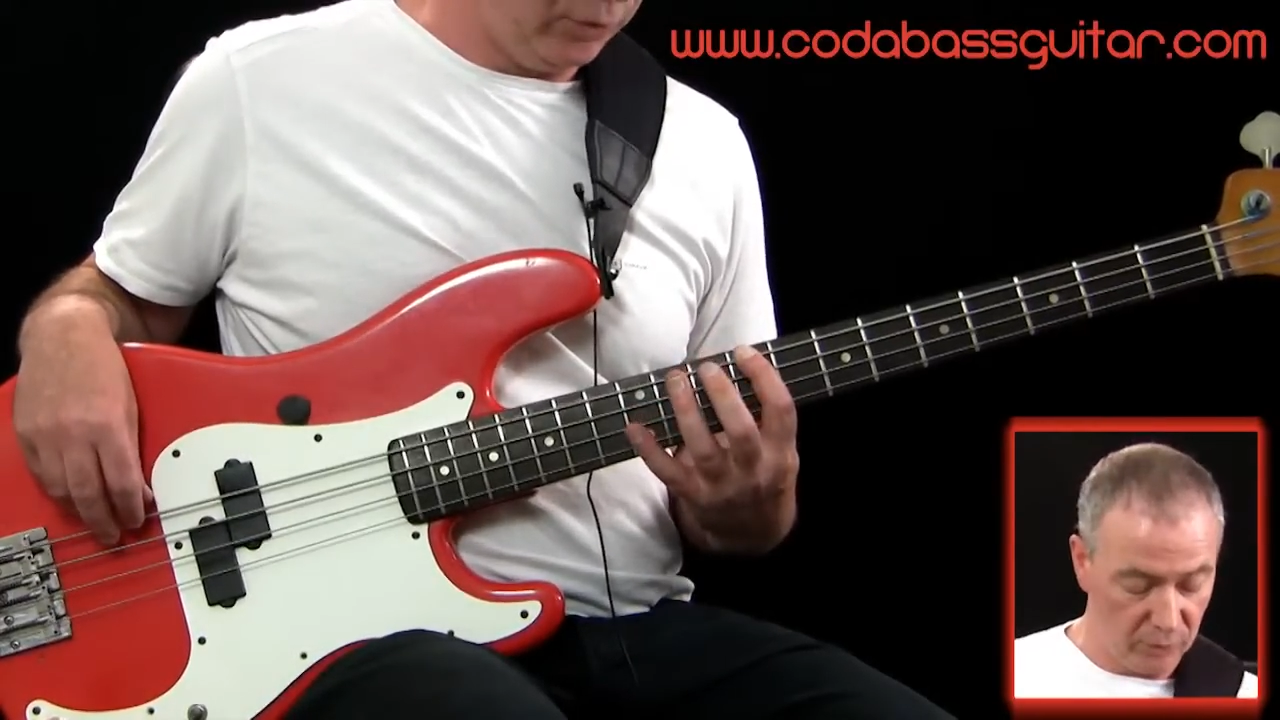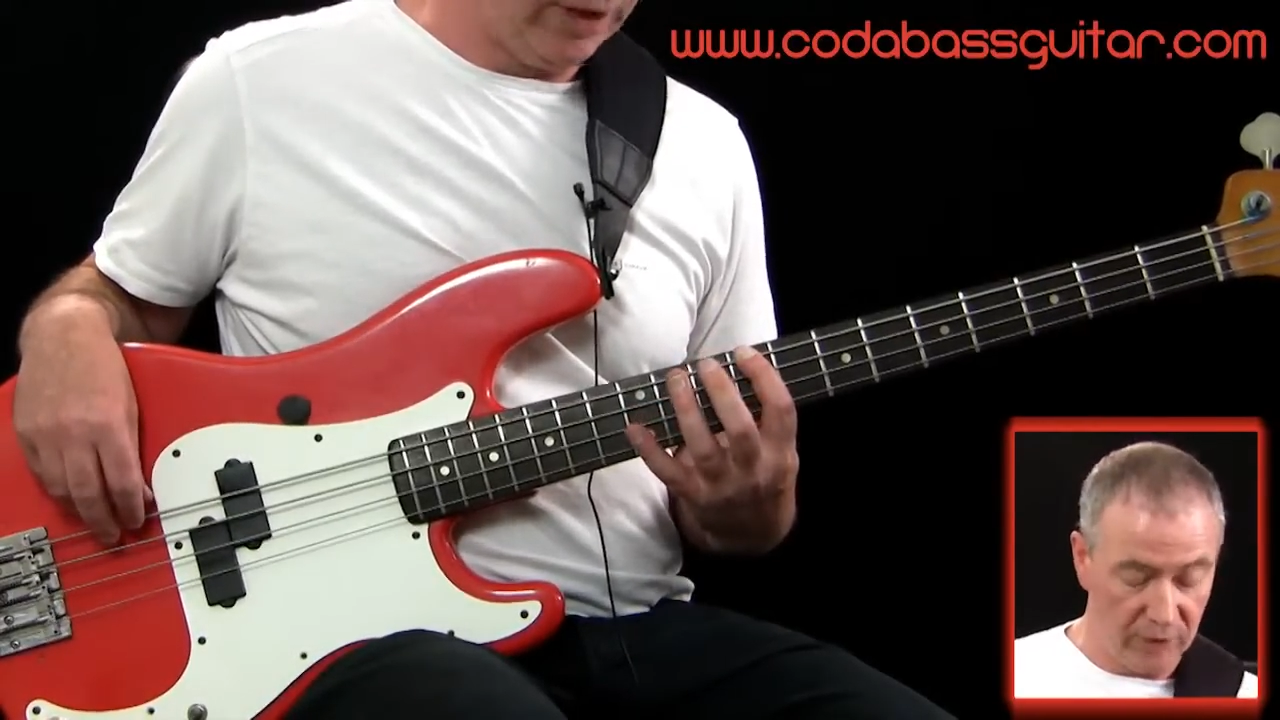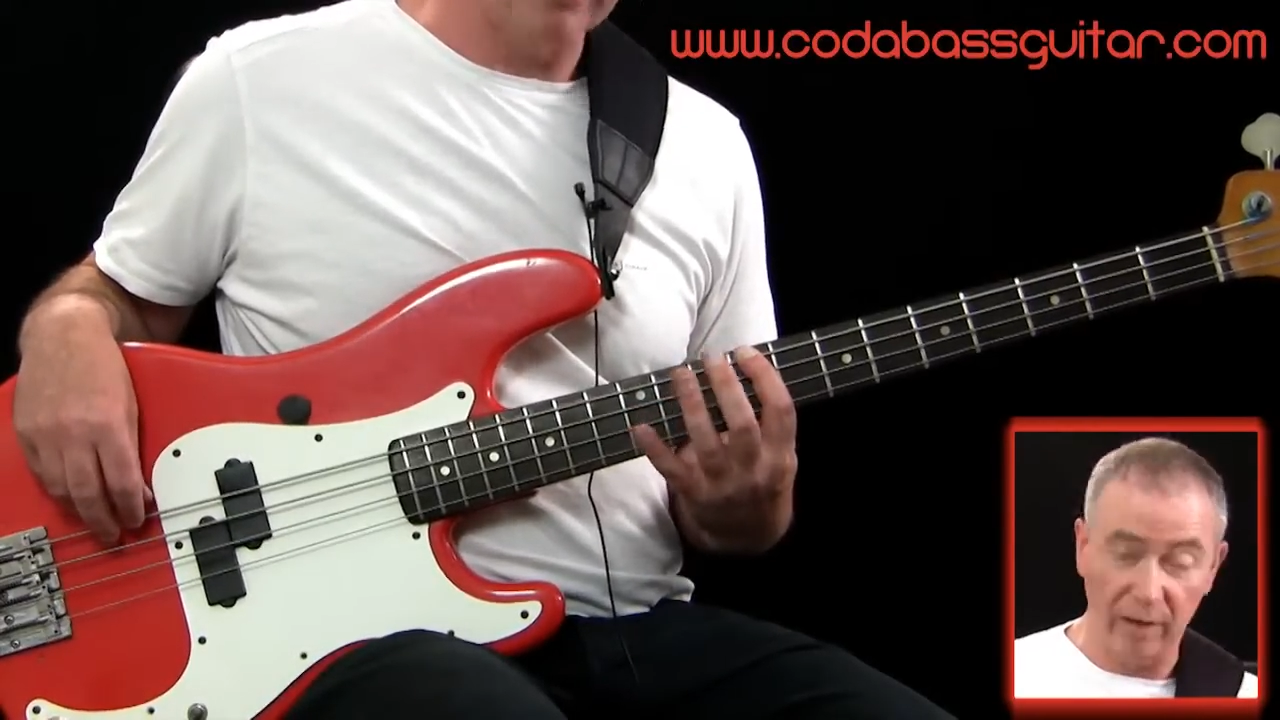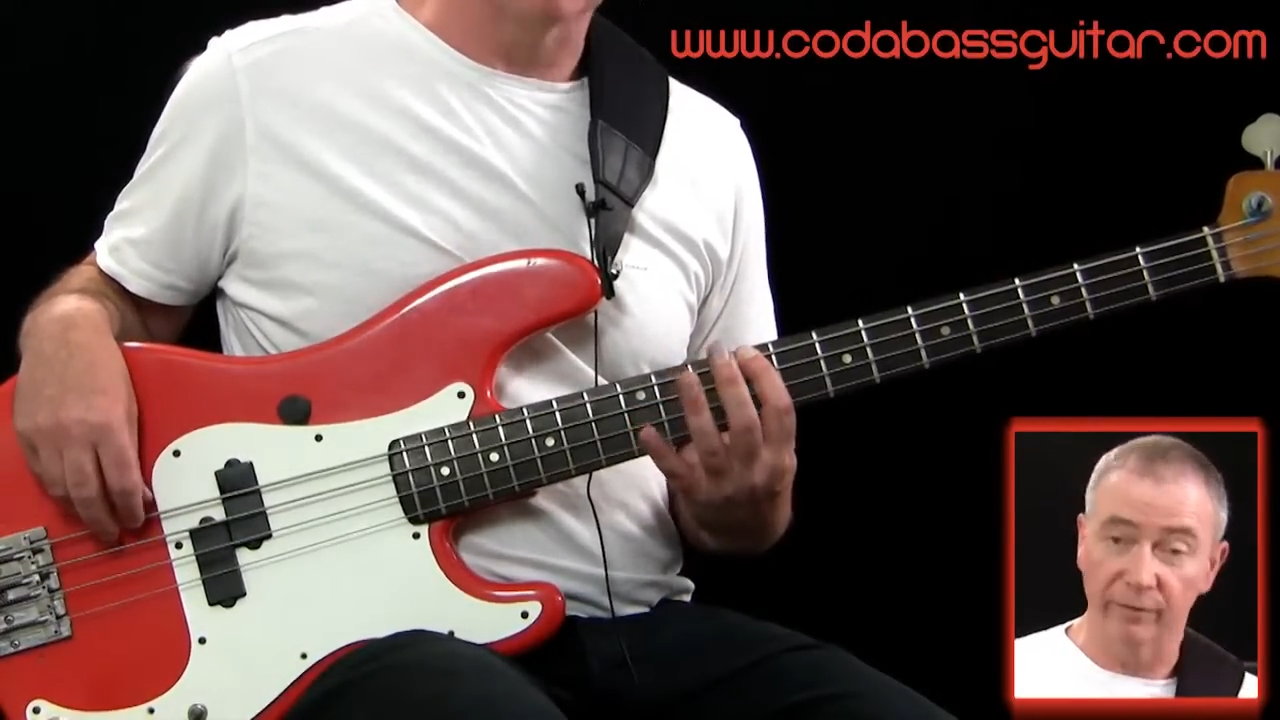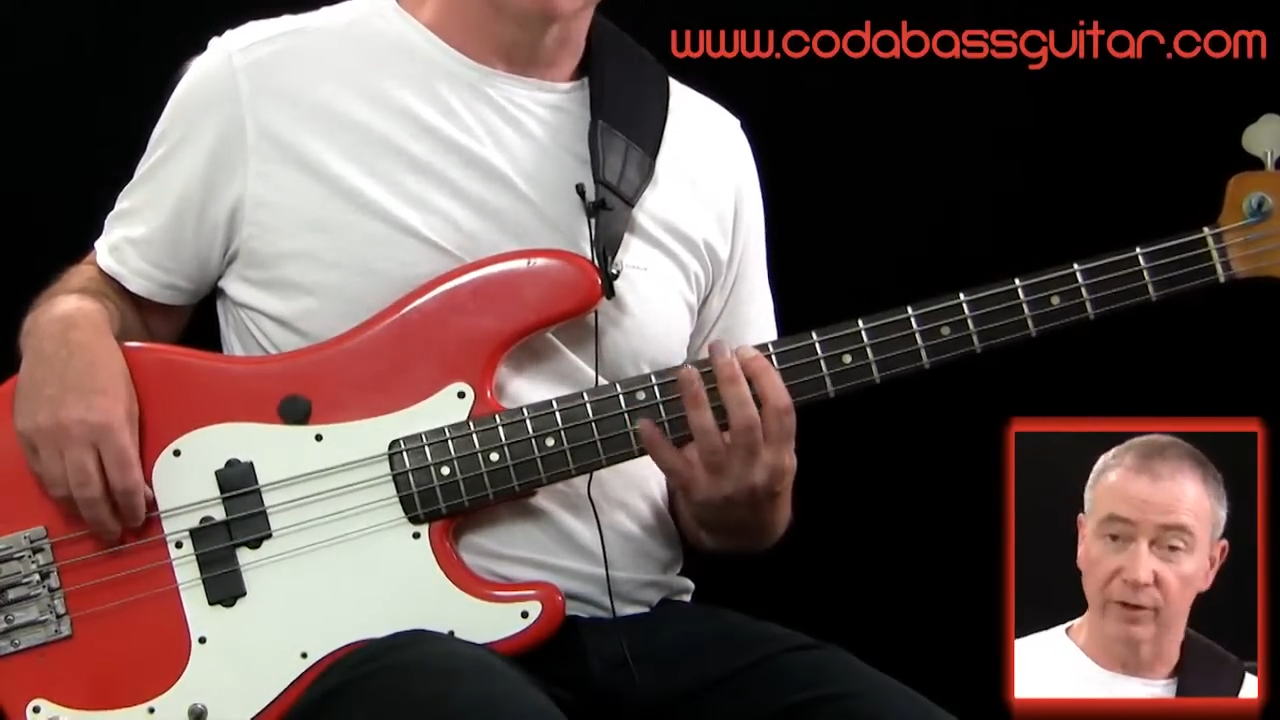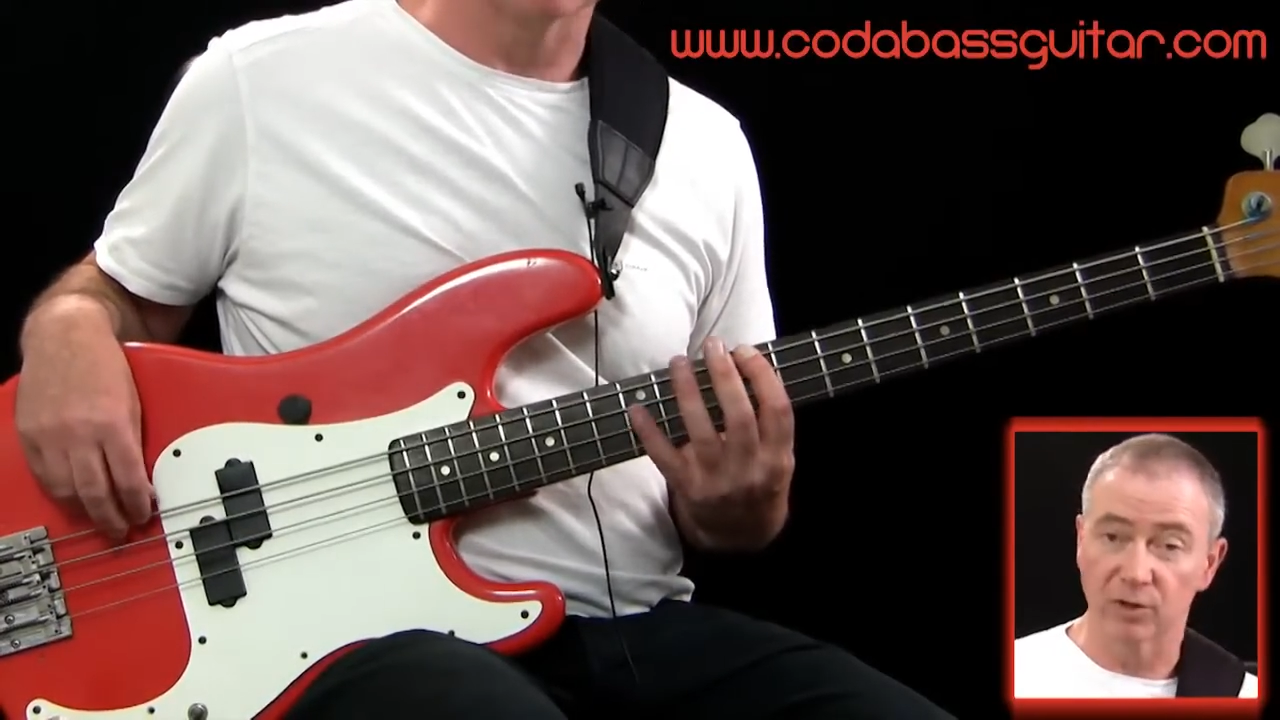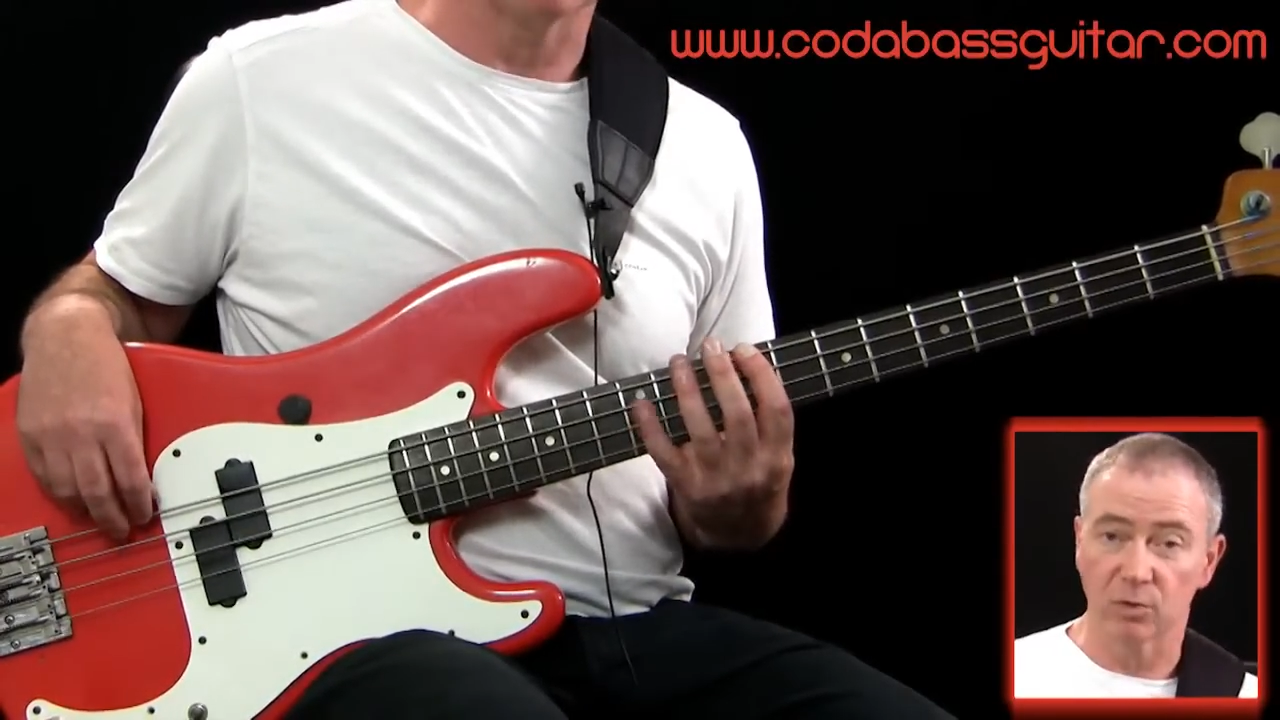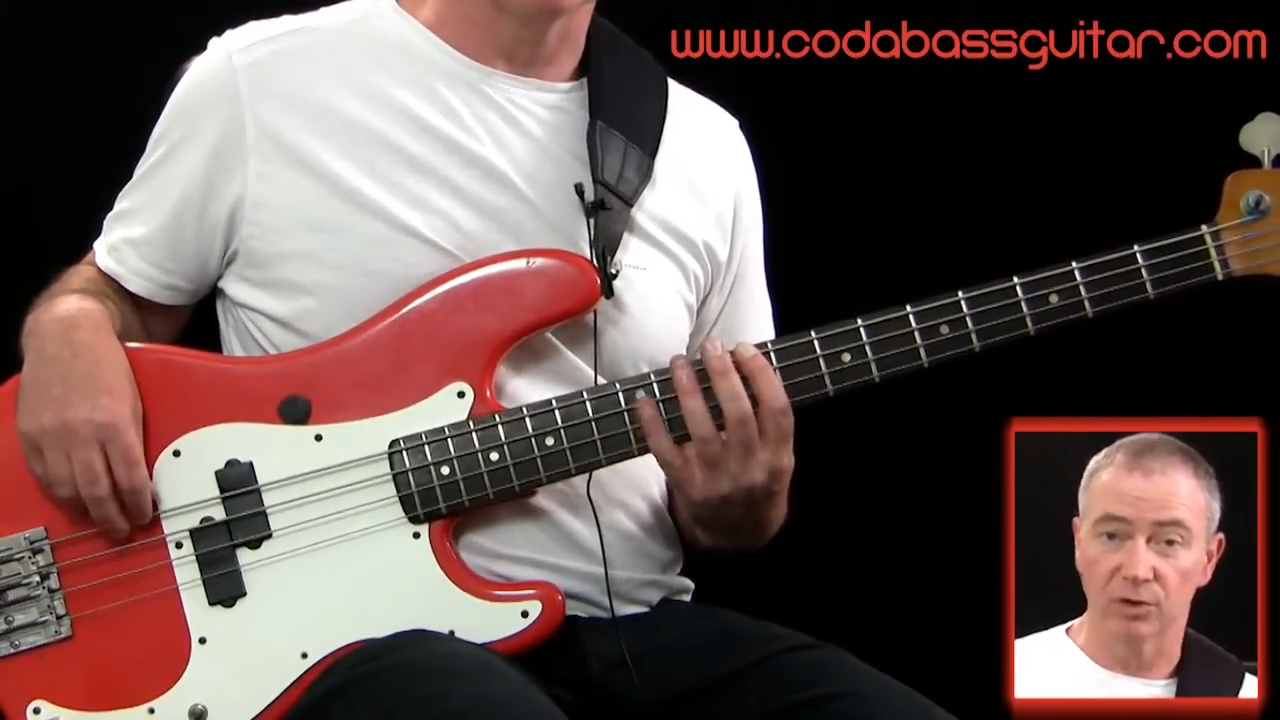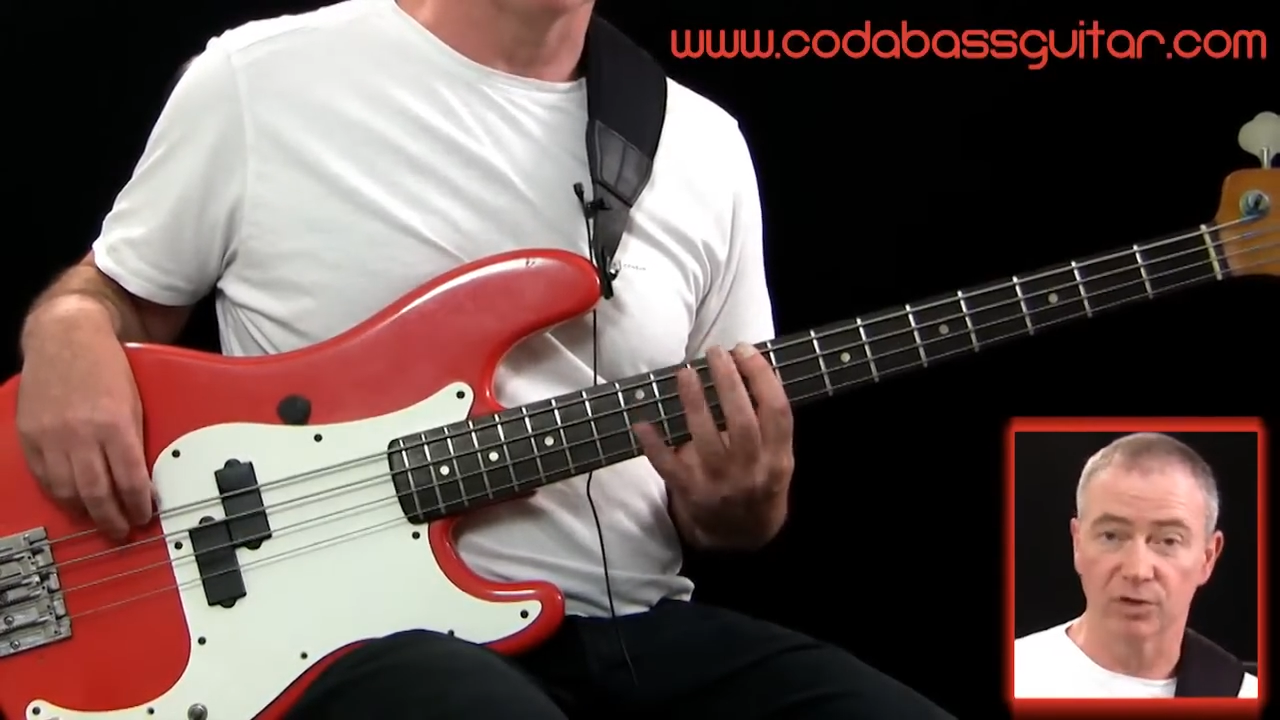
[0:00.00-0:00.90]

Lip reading: put down fingers 1,